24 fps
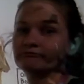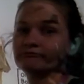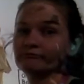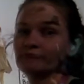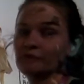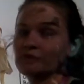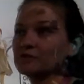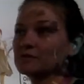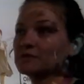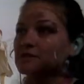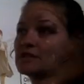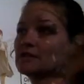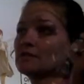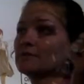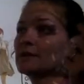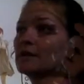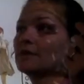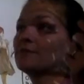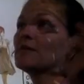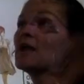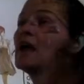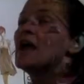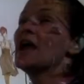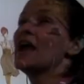Which one's in the middle?
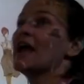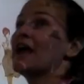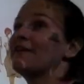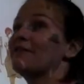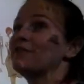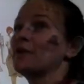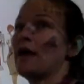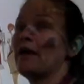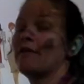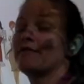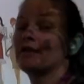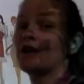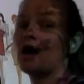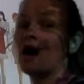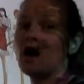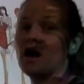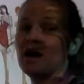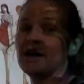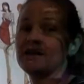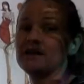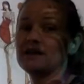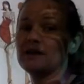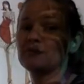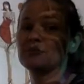If you have an
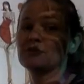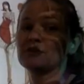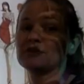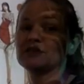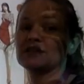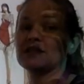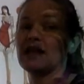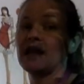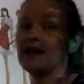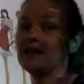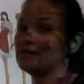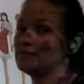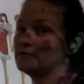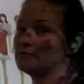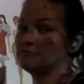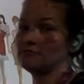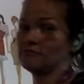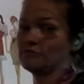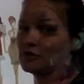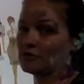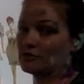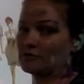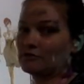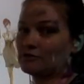odd number set,
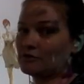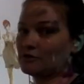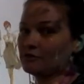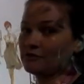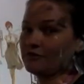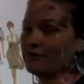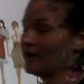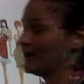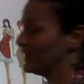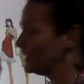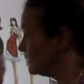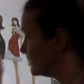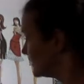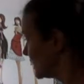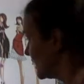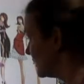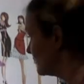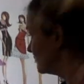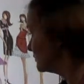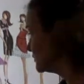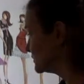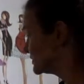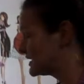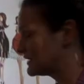you're fine. You
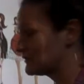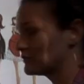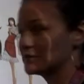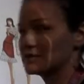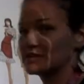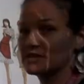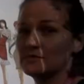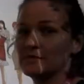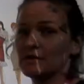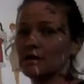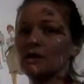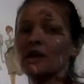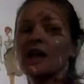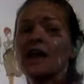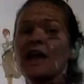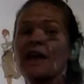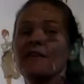got whichever one's in the middle.